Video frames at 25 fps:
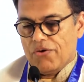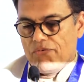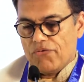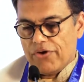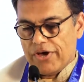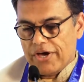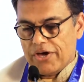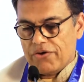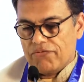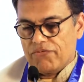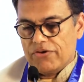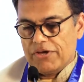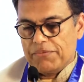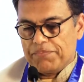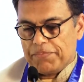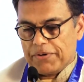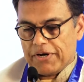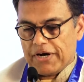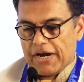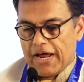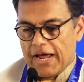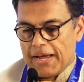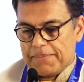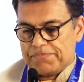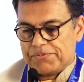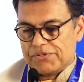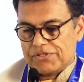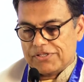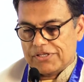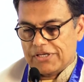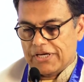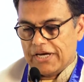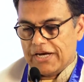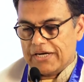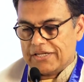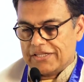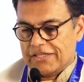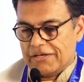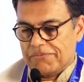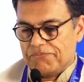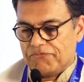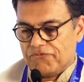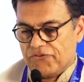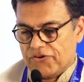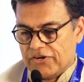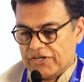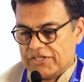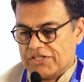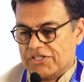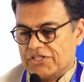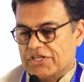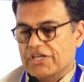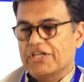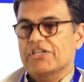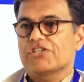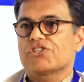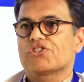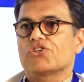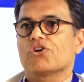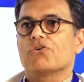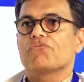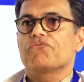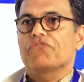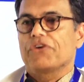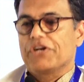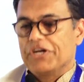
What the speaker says: where we perhaps get the first taste of